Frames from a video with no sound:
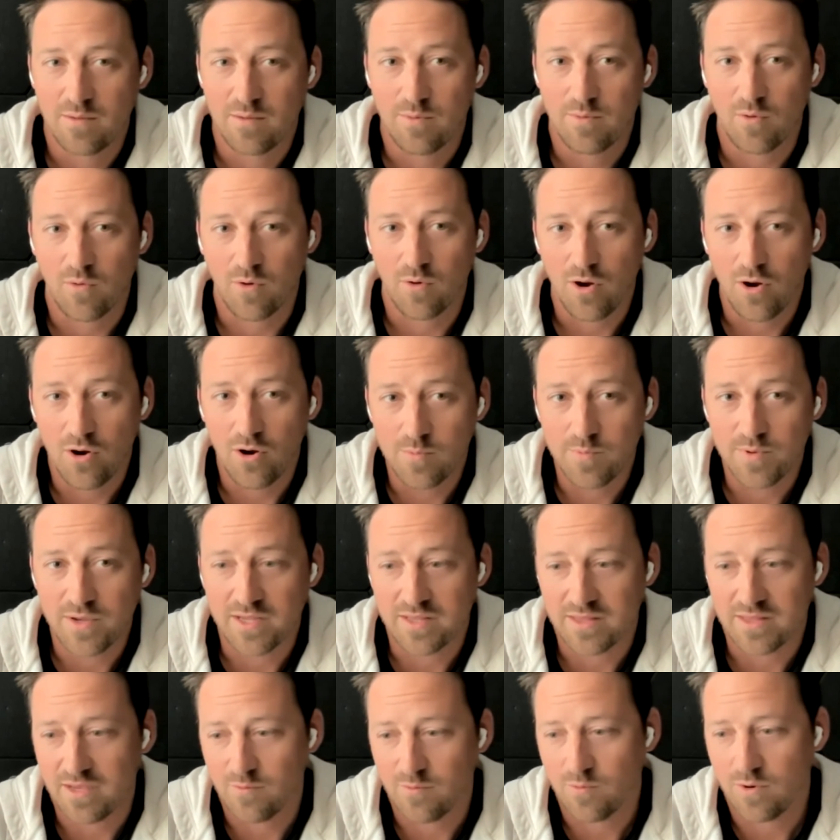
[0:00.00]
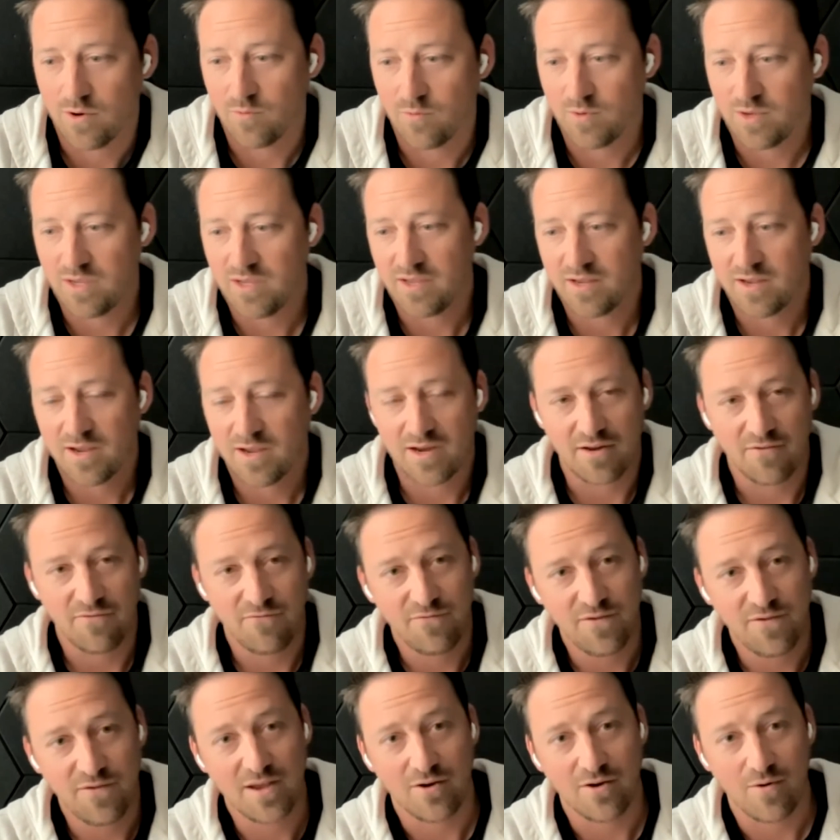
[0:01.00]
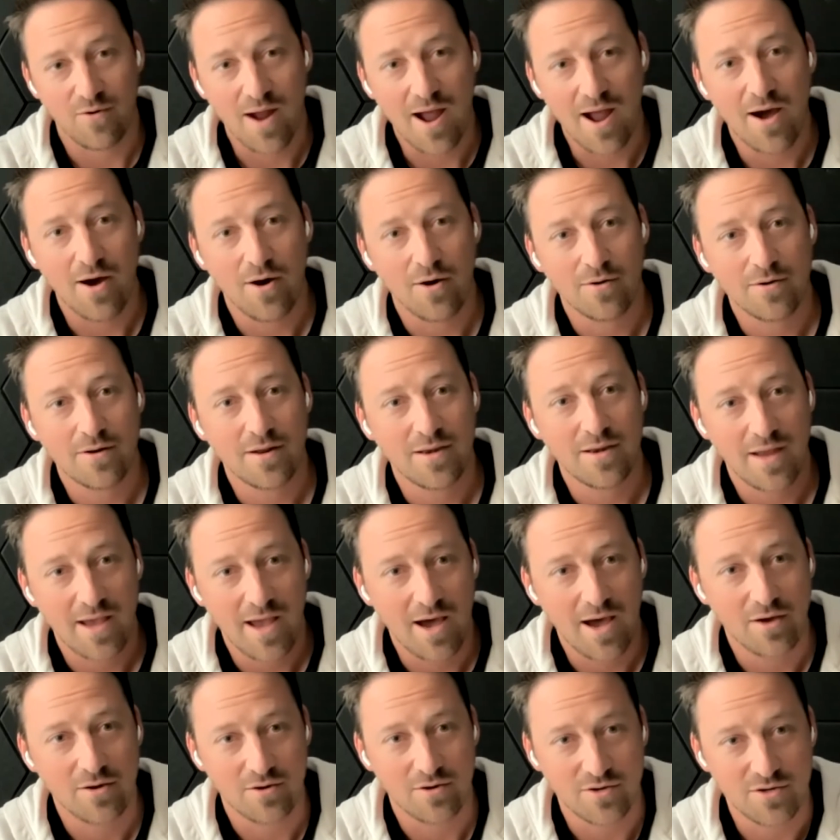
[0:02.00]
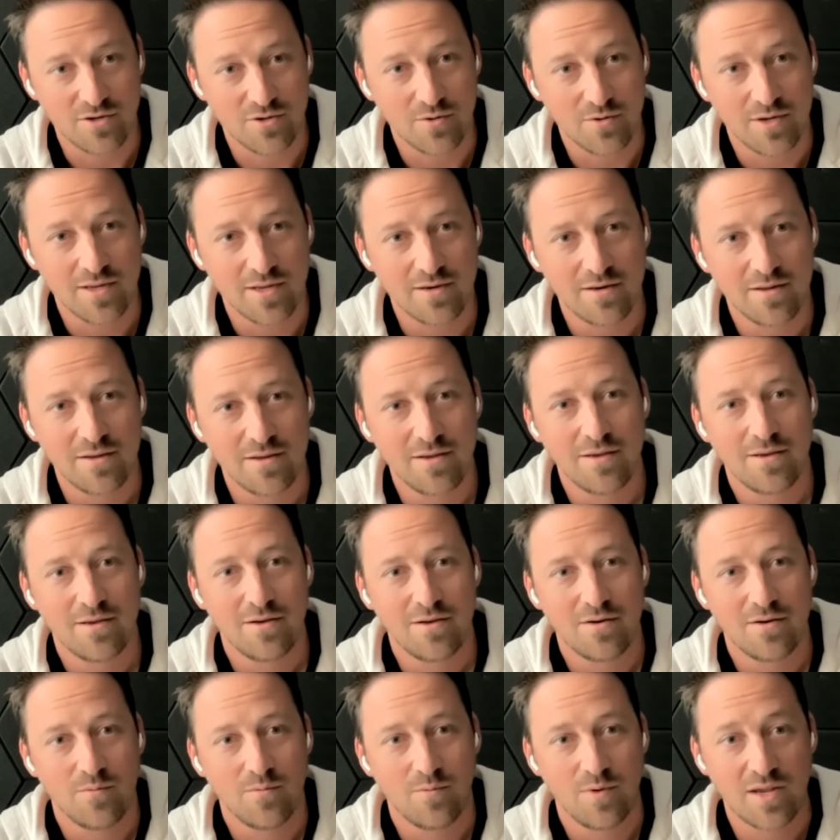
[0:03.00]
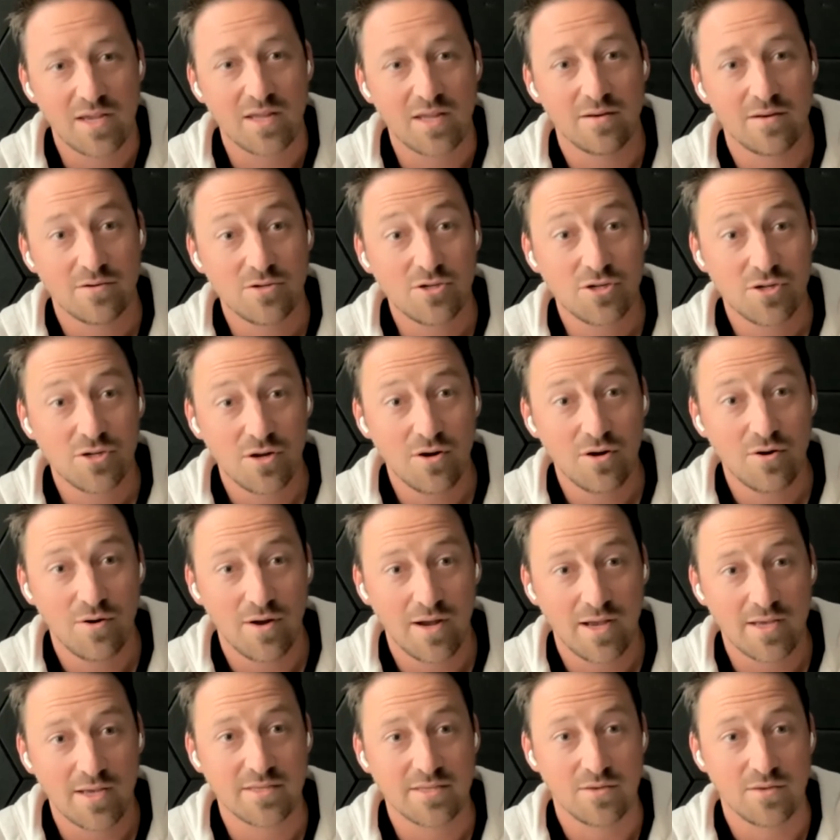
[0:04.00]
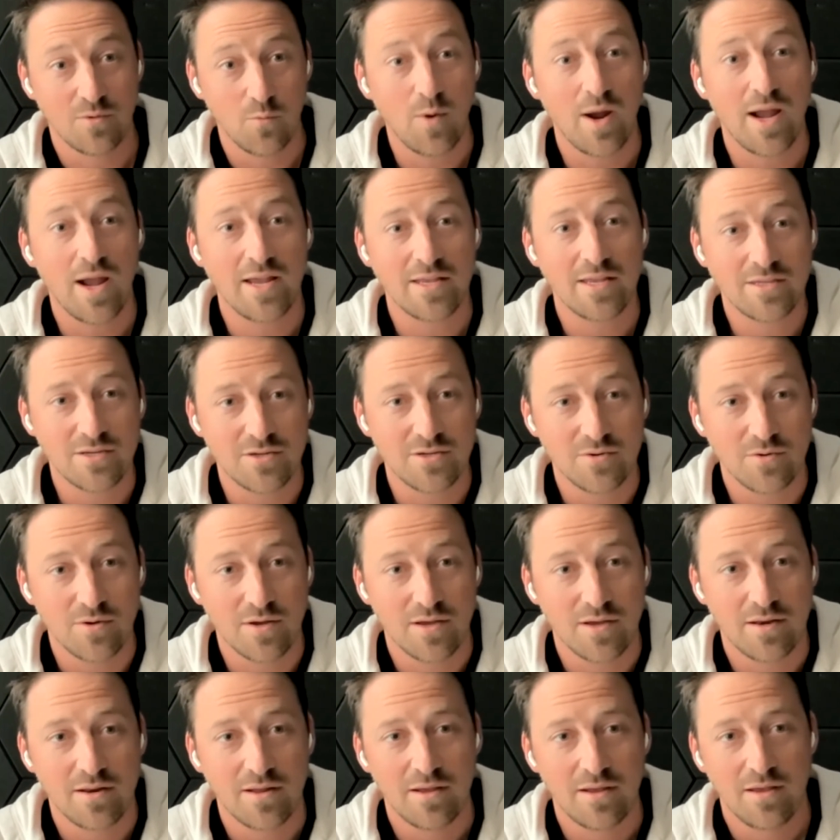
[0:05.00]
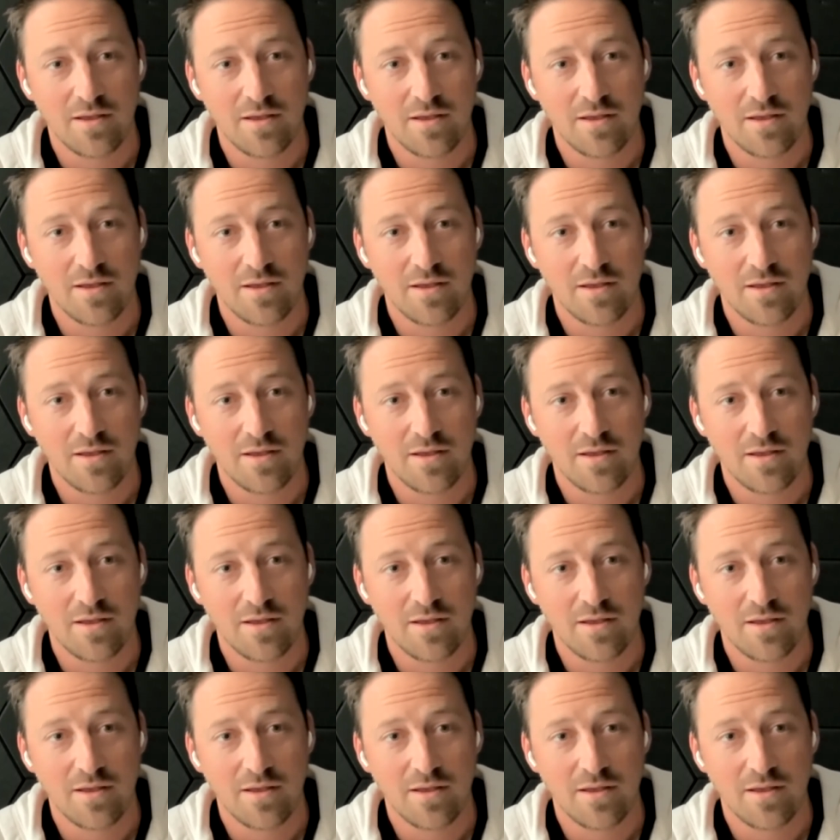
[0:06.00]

But we're hoping that what we kind of figure out and how to do it, we can show as the way to do it.